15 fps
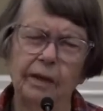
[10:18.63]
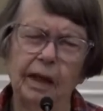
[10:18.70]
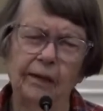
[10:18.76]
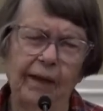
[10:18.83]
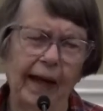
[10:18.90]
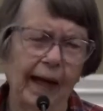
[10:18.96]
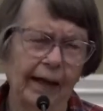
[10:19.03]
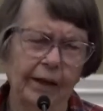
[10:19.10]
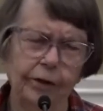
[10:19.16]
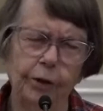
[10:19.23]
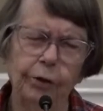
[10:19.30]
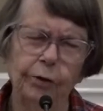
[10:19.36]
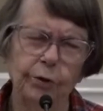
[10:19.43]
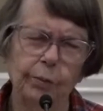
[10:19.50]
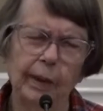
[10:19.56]
in the
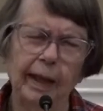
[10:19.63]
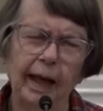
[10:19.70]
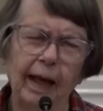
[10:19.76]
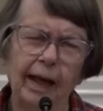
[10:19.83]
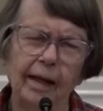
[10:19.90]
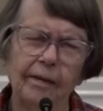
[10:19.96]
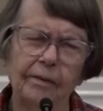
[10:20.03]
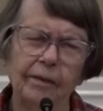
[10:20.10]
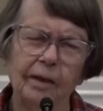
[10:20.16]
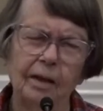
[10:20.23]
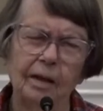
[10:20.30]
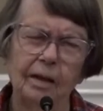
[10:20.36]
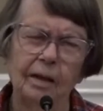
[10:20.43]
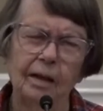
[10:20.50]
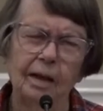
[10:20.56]
attitudes we have,
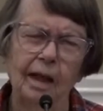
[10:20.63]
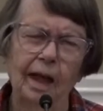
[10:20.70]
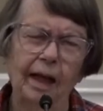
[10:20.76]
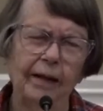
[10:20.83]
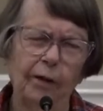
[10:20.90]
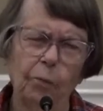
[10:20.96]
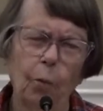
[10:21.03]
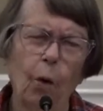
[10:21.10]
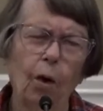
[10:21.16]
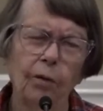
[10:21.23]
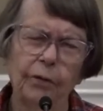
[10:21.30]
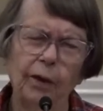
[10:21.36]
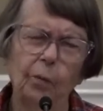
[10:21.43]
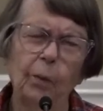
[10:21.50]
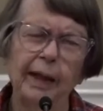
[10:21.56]
and in the
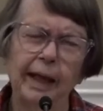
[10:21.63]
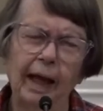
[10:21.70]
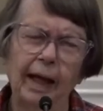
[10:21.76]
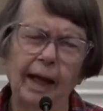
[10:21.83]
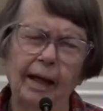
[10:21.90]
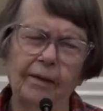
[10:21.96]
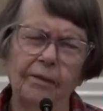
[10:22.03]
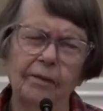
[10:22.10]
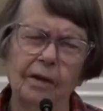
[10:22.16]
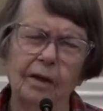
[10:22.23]
walk that we have,